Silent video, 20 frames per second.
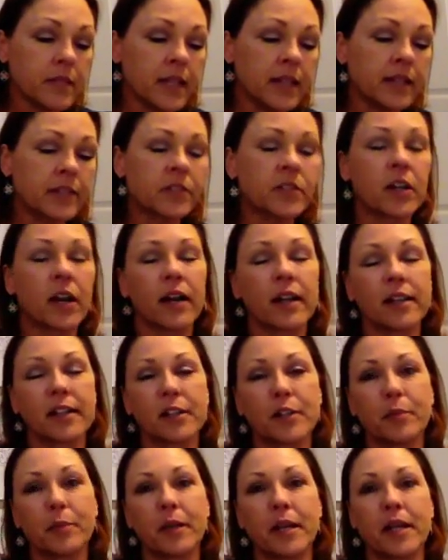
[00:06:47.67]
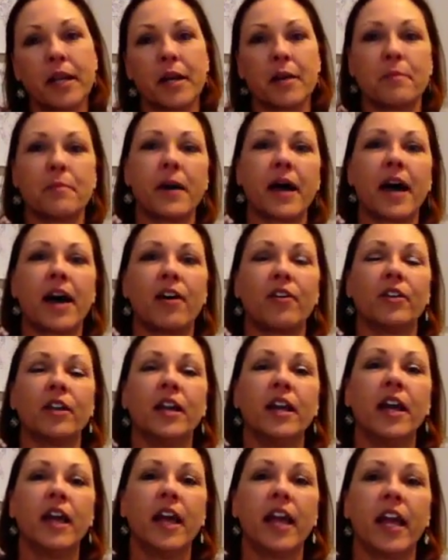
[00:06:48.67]
Let's talk a little bit about
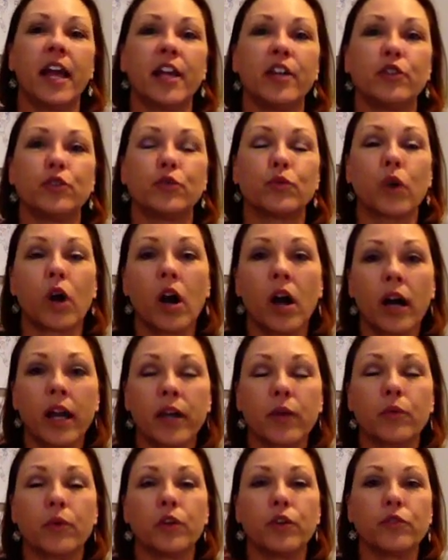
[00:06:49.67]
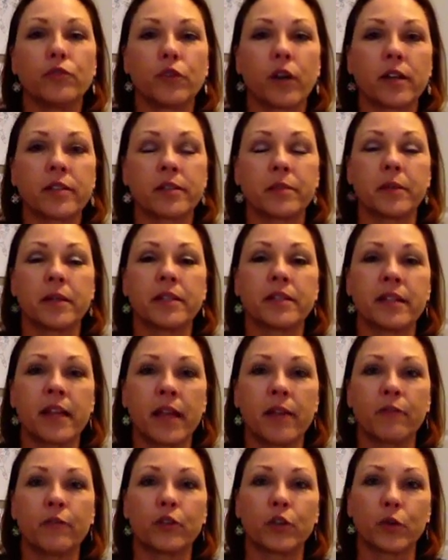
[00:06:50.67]
a drawing where you draw somebody's
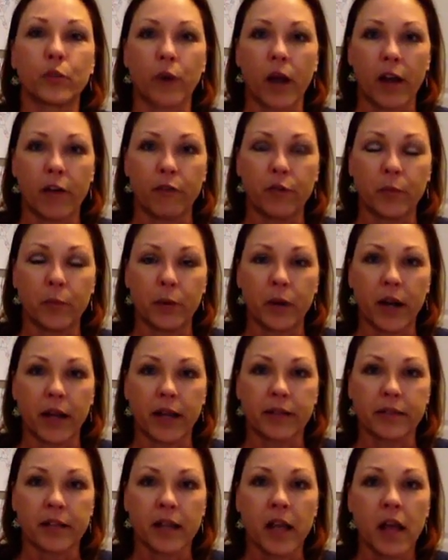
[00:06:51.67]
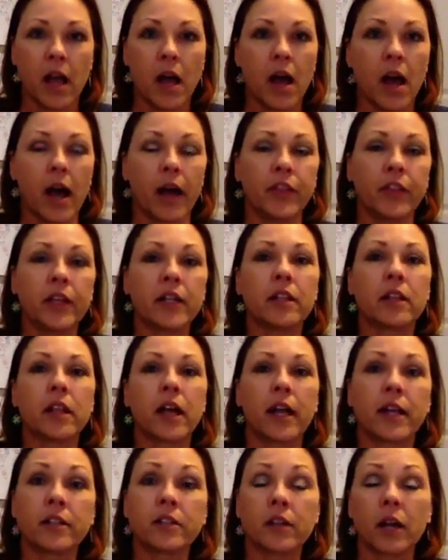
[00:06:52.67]
name for a raffle prize. I think a
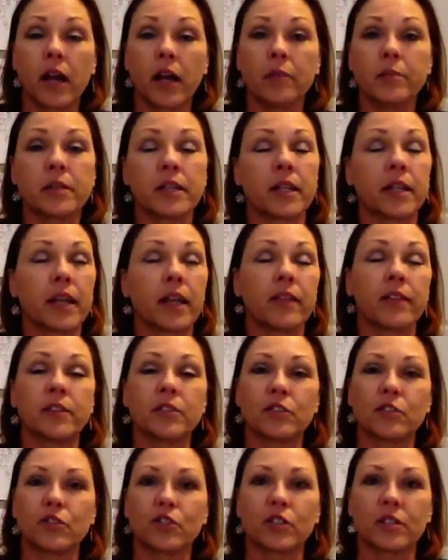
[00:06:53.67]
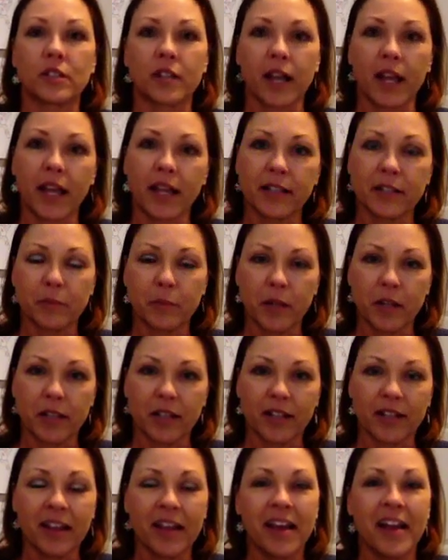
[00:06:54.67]
lot of times, and again, this is just Diane's
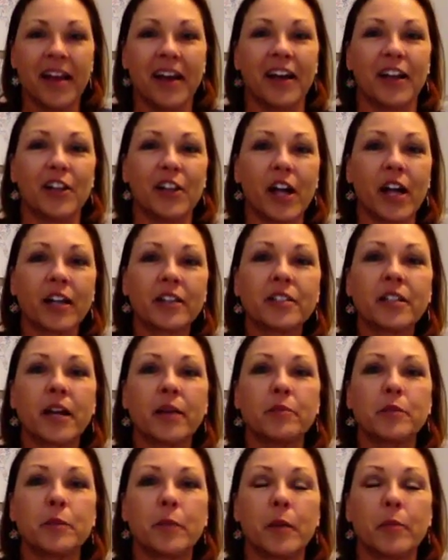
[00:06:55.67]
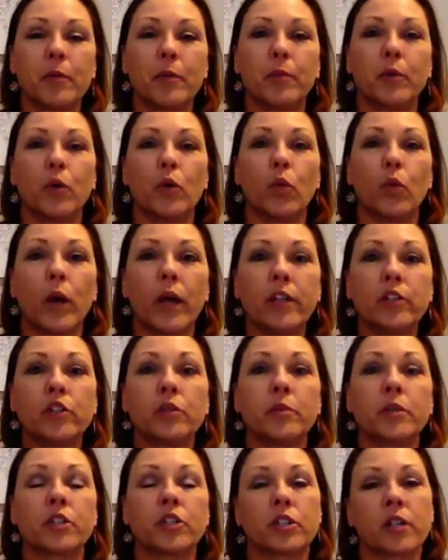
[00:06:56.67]
opinion, a lot of times people put way too
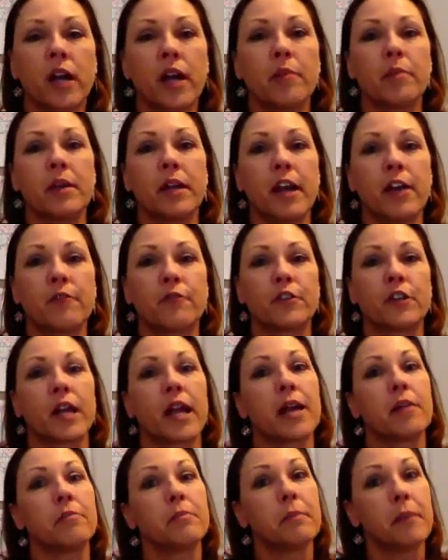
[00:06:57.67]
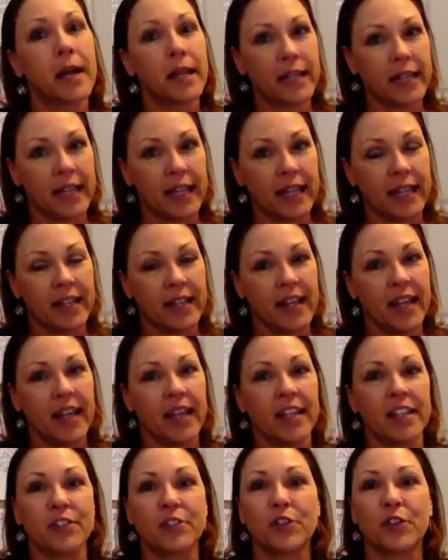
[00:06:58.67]
much time and effort and money
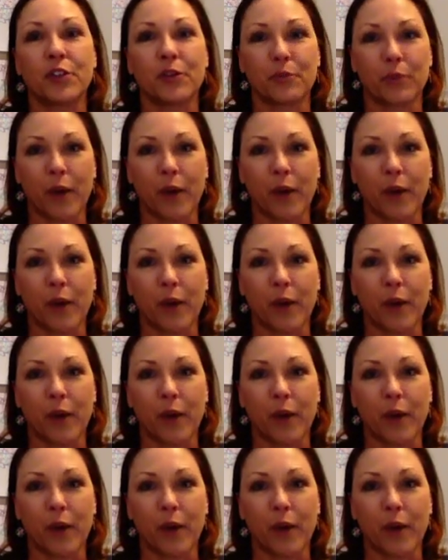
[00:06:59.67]
into the